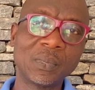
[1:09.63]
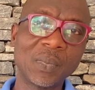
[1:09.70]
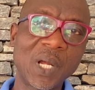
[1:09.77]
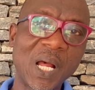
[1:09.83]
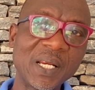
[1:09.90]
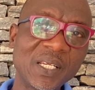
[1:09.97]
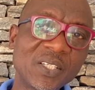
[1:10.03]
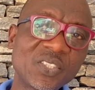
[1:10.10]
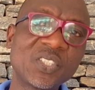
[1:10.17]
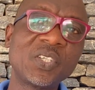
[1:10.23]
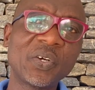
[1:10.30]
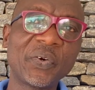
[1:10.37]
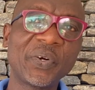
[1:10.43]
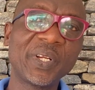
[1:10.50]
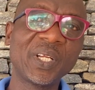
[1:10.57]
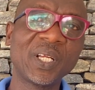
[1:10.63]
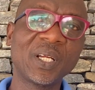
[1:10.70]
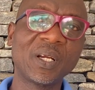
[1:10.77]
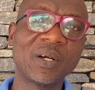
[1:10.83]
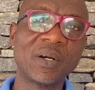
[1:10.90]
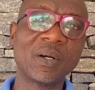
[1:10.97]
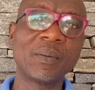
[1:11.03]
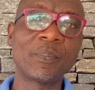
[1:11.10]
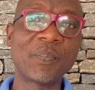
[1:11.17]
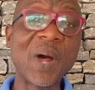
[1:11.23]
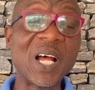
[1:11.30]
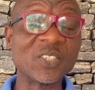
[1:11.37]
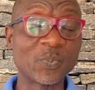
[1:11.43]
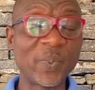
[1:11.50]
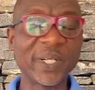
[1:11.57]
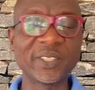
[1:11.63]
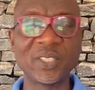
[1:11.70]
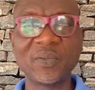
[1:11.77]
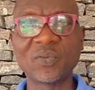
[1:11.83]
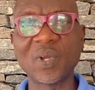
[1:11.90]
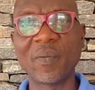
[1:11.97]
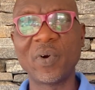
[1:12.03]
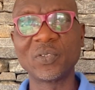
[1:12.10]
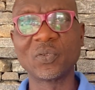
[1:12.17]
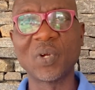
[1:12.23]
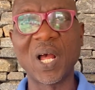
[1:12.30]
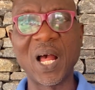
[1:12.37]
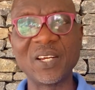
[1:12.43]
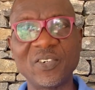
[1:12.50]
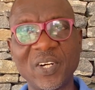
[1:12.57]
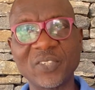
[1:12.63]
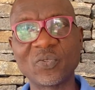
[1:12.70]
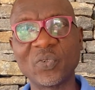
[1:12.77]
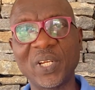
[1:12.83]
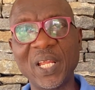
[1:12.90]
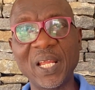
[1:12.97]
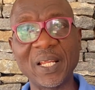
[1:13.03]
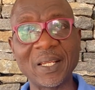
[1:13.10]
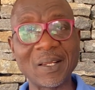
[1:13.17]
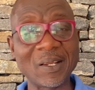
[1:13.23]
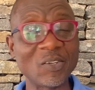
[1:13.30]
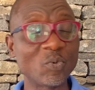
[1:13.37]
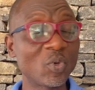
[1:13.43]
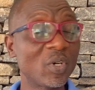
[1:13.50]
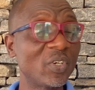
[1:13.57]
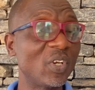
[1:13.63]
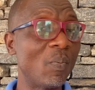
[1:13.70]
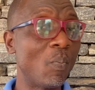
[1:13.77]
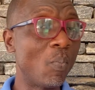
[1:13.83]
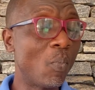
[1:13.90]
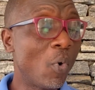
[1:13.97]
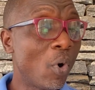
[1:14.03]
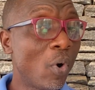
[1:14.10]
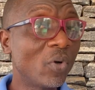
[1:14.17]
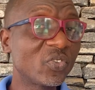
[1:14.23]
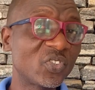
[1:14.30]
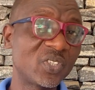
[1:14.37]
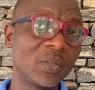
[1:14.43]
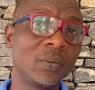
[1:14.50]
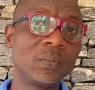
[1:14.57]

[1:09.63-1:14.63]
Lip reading: And this theory or perspectives I want to address today is one of the most